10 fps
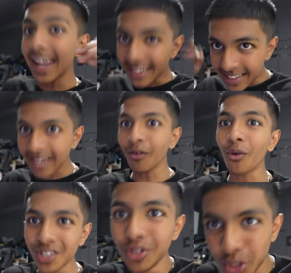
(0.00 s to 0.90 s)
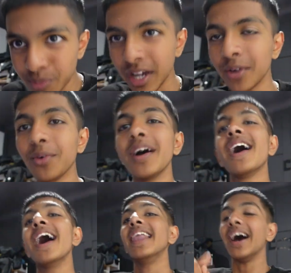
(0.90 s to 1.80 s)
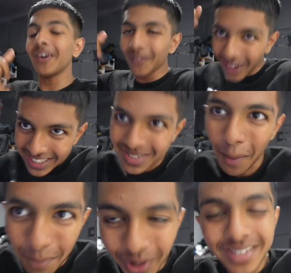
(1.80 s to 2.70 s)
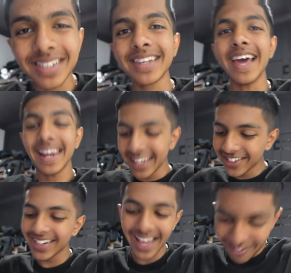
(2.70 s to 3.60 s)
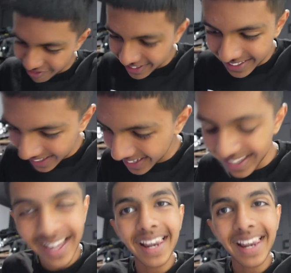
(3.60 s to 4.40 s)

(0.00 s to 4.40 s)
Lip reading: And I did have an old YouTube channel, and I was posting it literally every day,